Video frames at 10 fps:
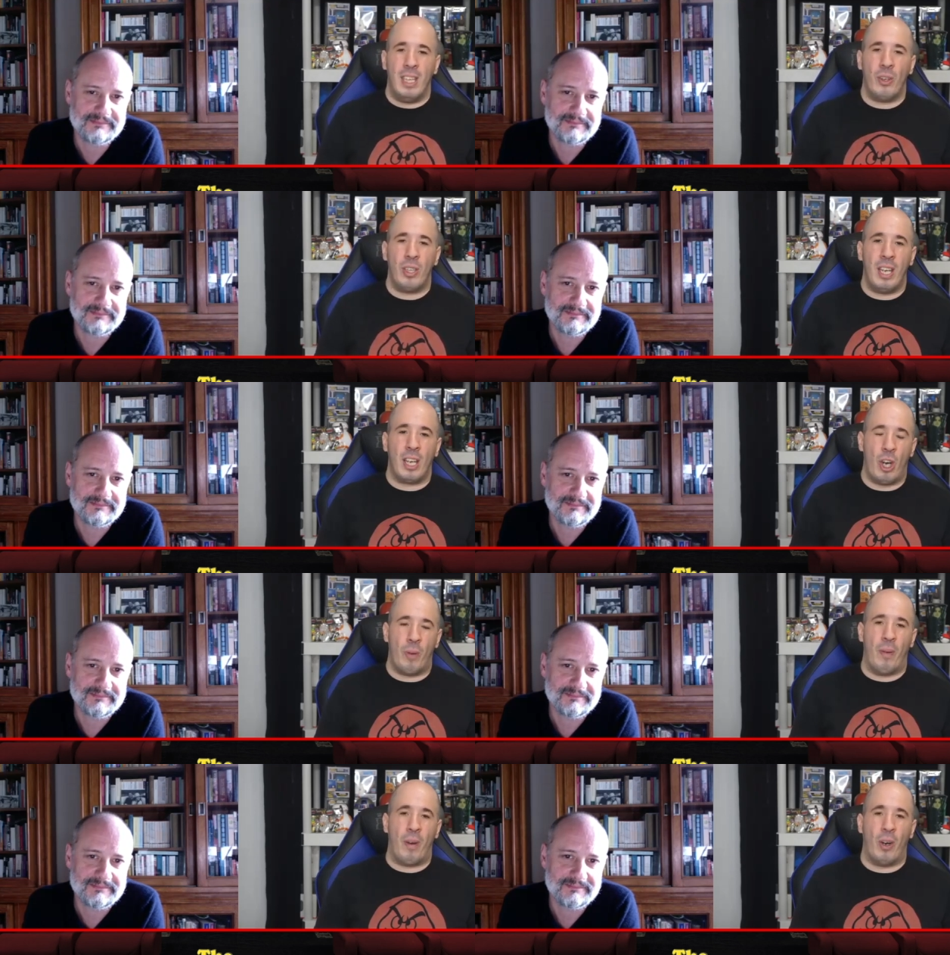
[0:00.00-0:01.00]
Speaker 1: how did it come
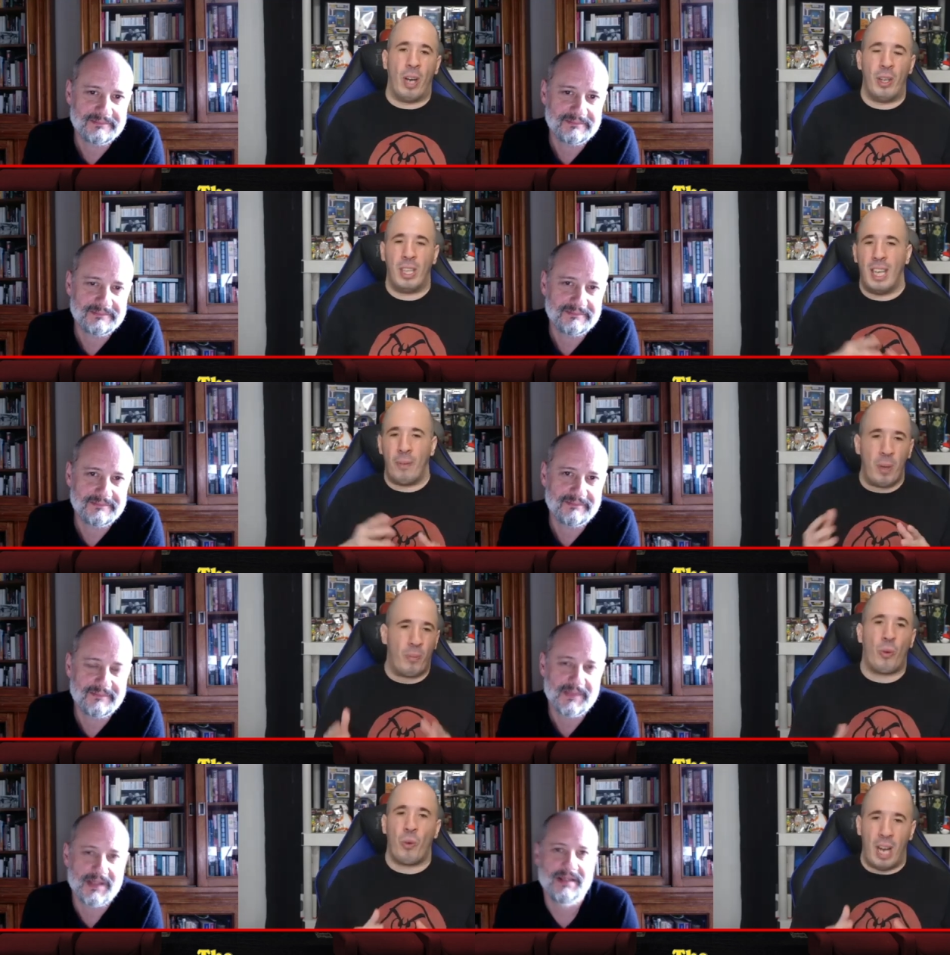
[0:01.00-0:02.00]
about? How did
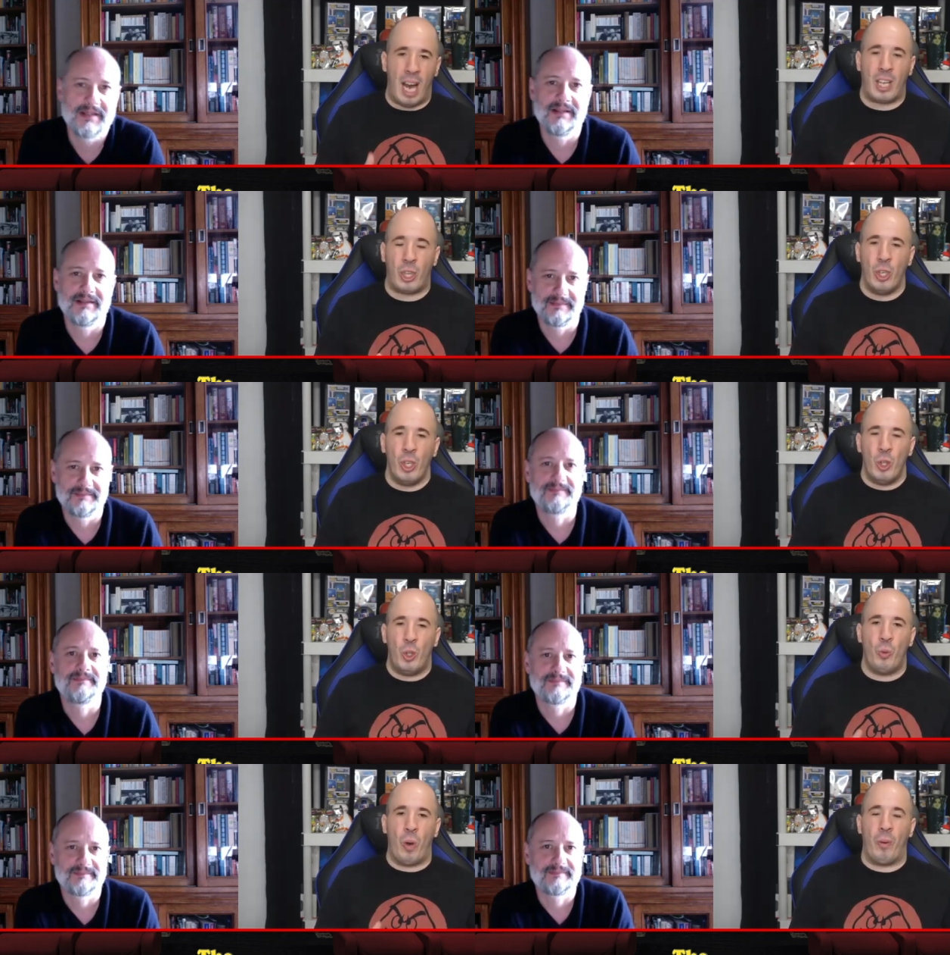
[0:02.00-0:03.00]
people react
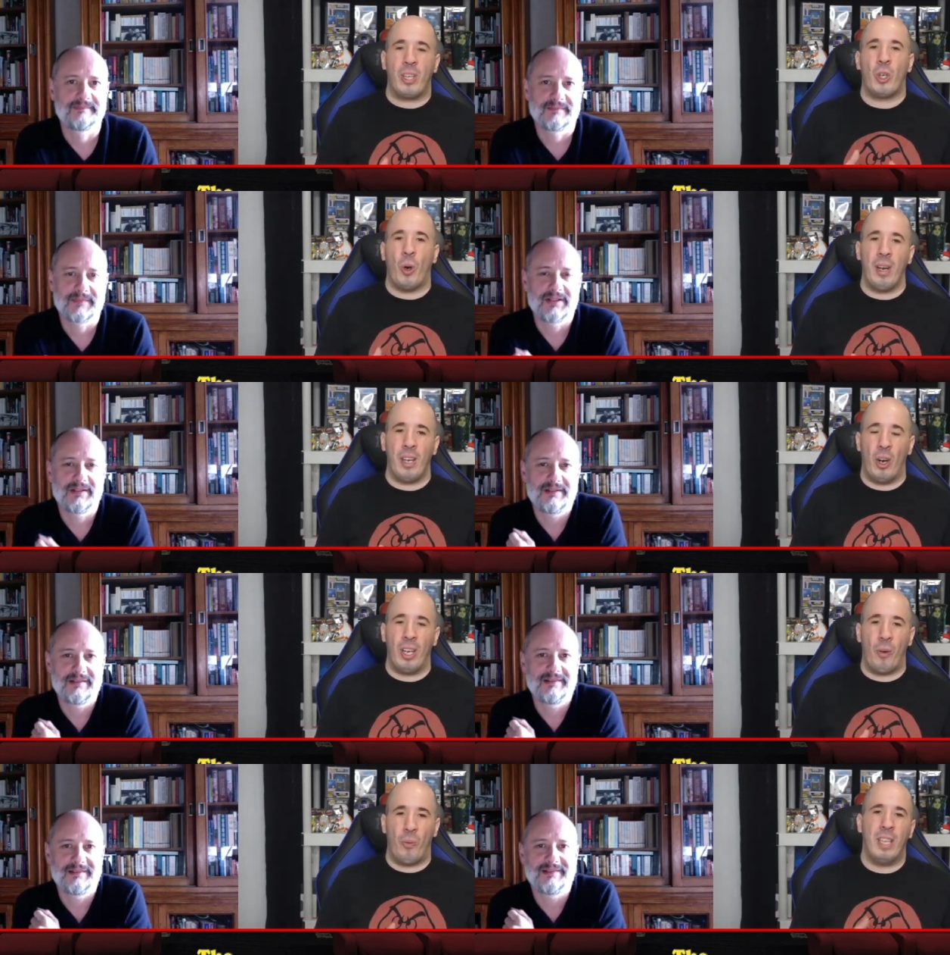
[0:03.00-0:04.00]
to what was going on
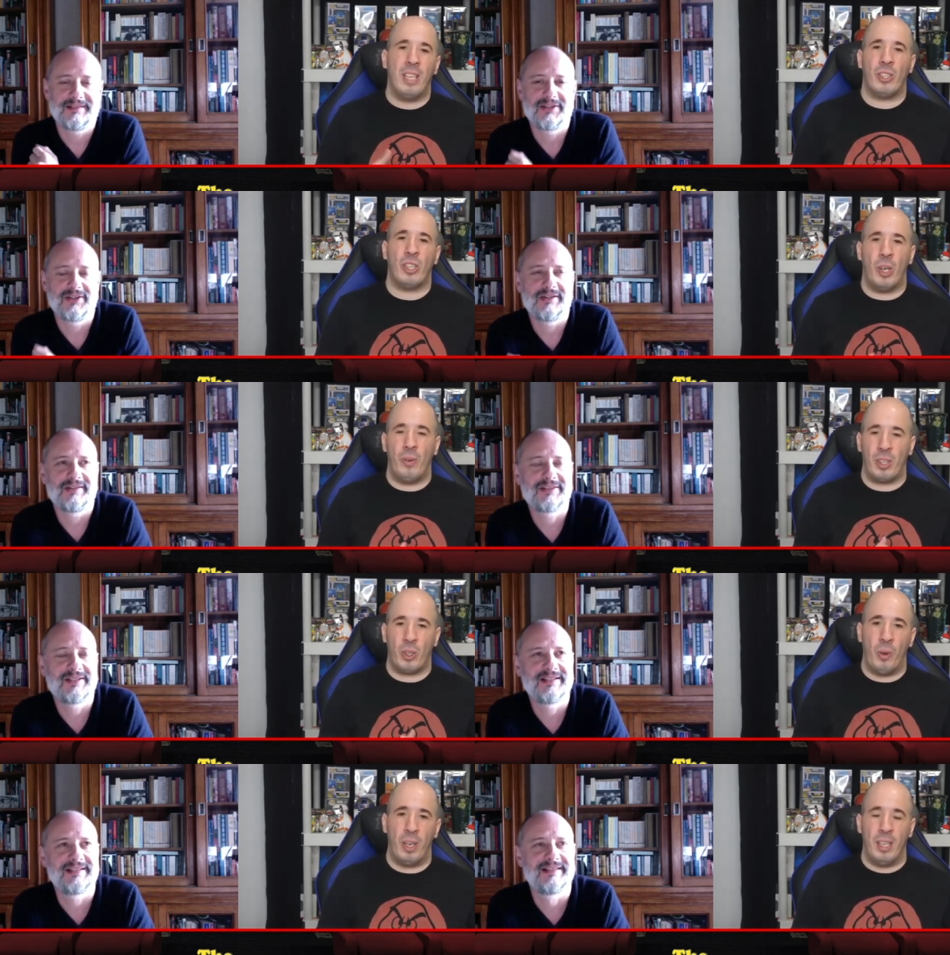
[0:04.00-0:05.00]
and where their story was
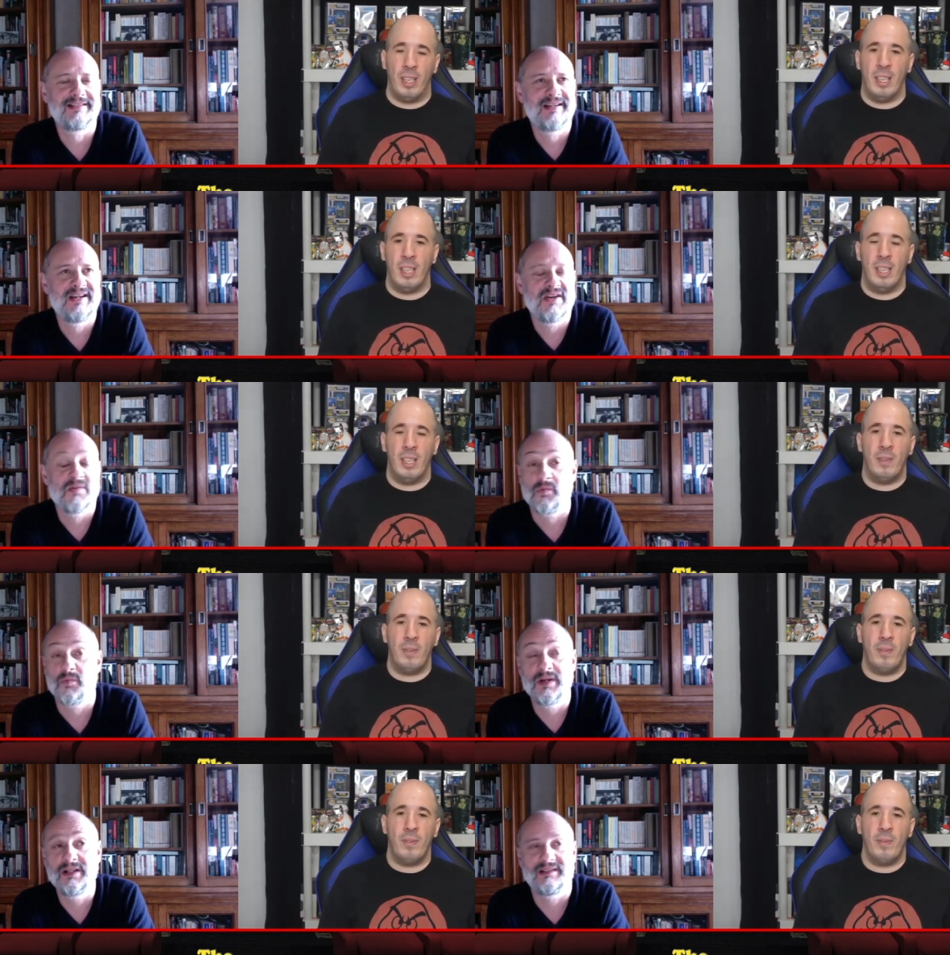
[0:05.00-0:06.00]
going?
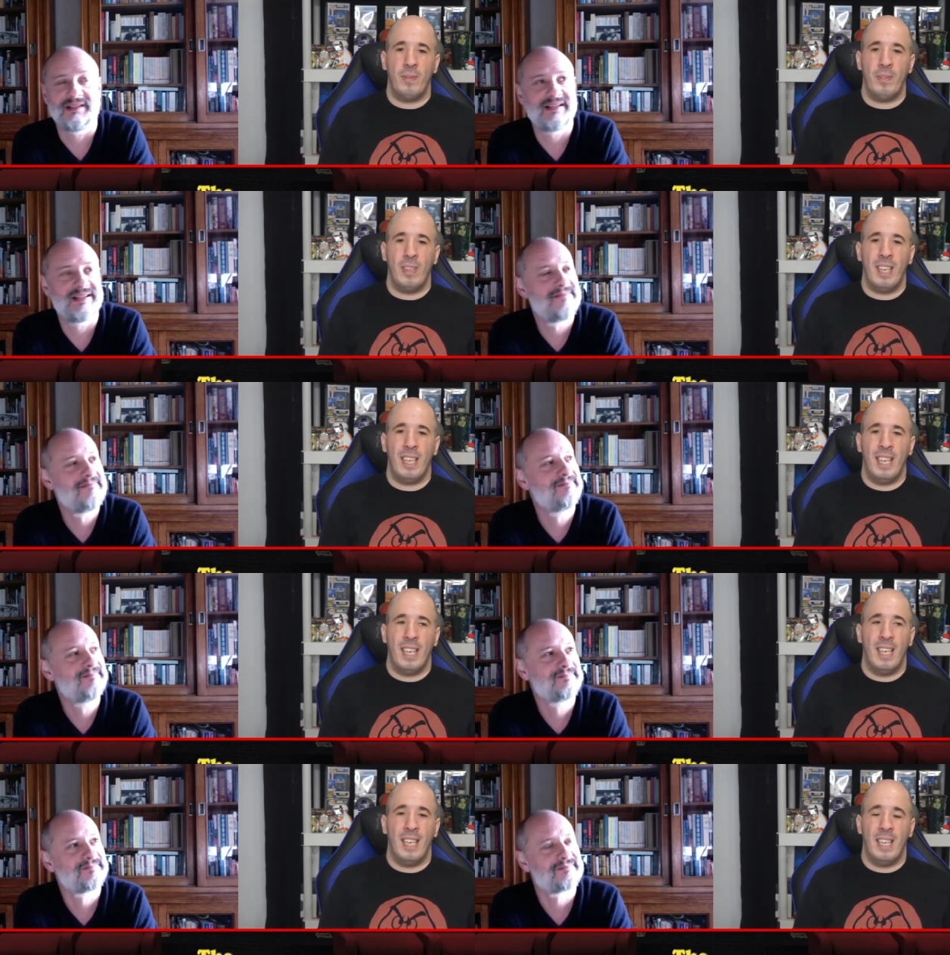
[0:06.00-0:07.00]
Well,
Speaker 2: um,
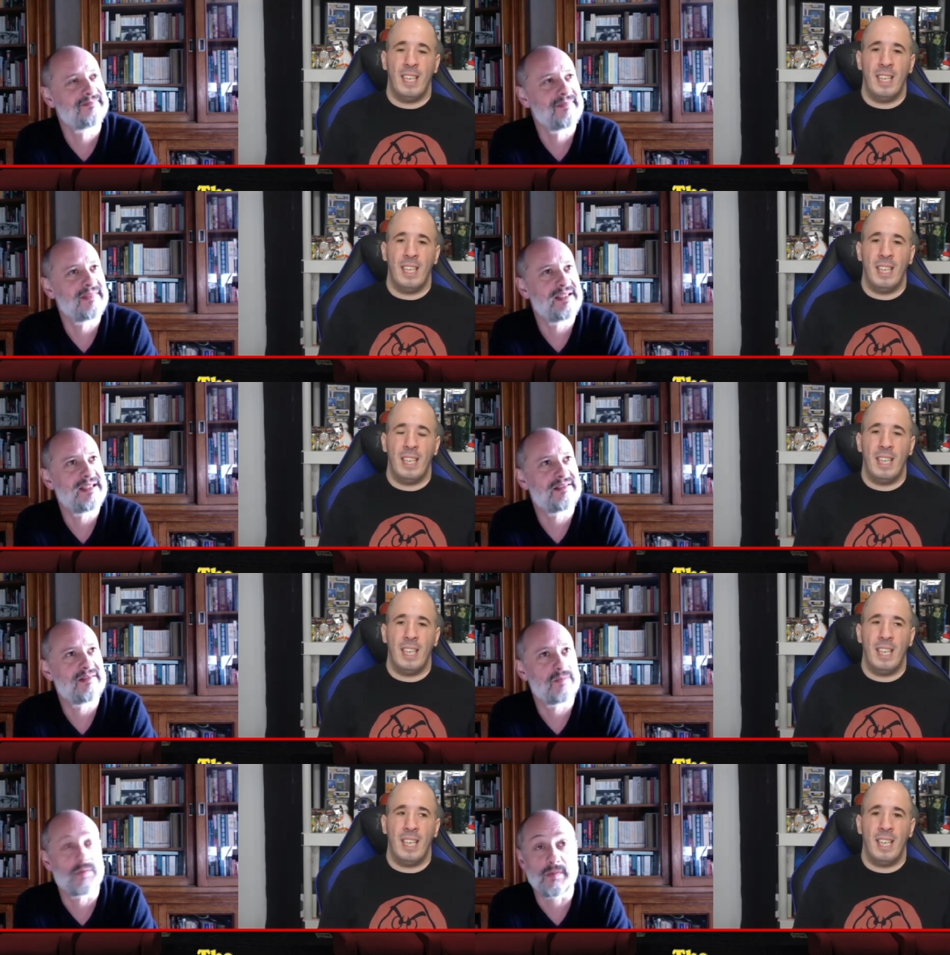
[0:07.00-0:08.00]
it,
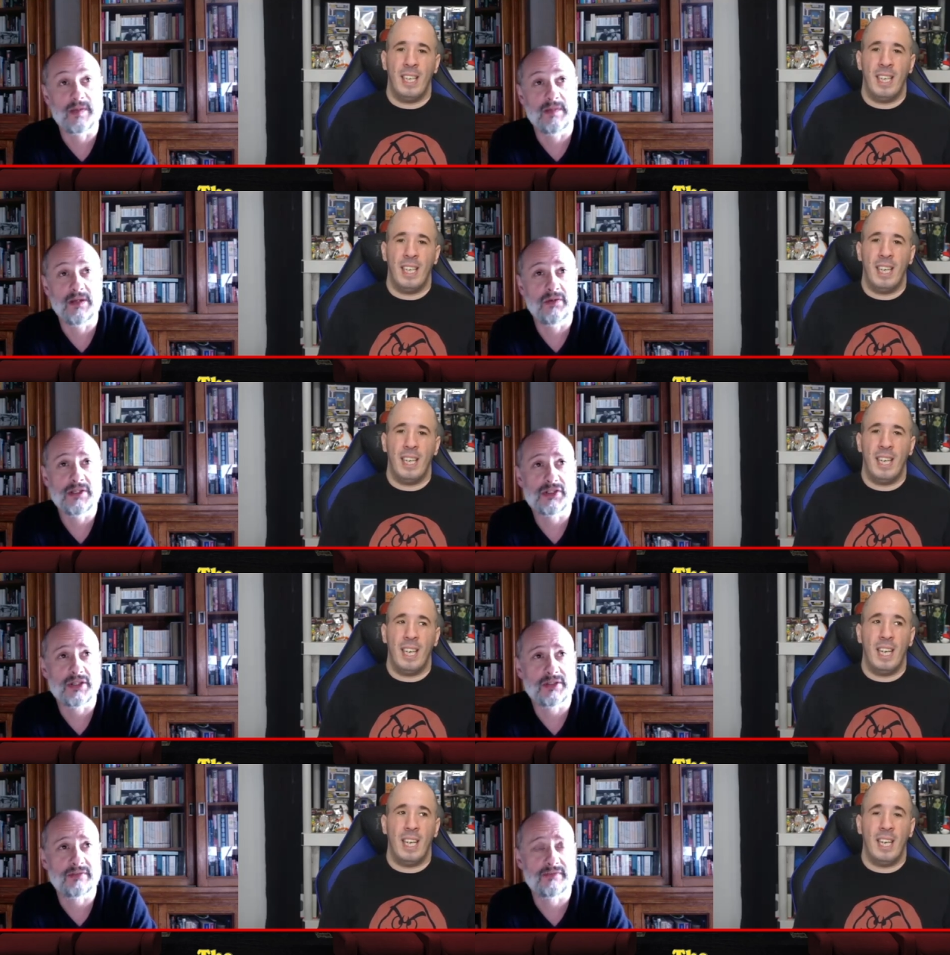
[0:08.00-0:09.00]
we, we only
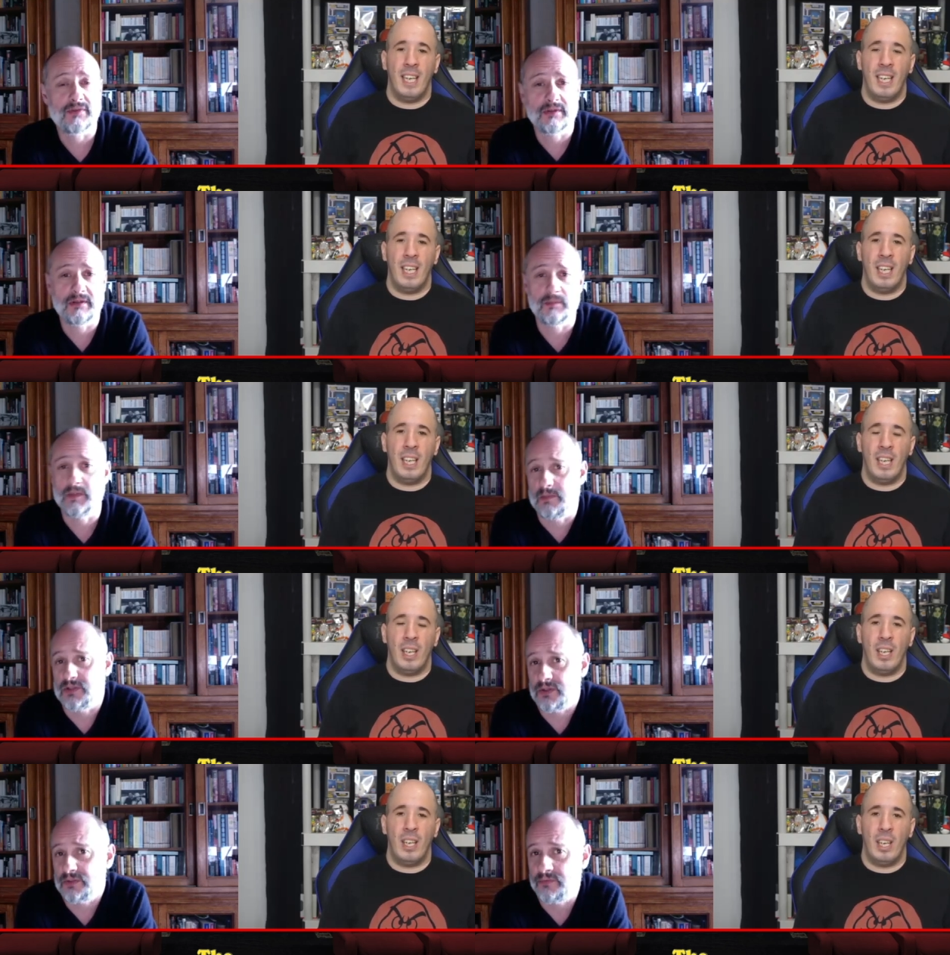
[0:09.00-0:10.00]
shot for uh, we, we
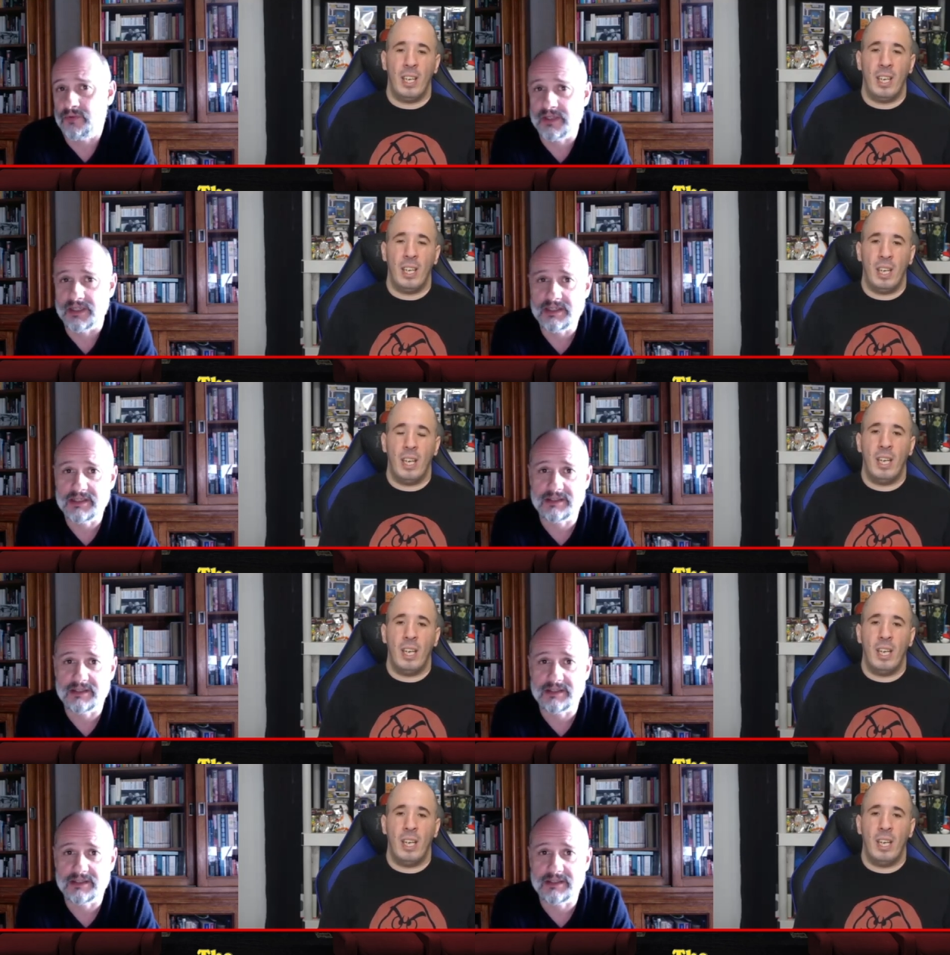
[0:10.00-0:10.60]
shot four days,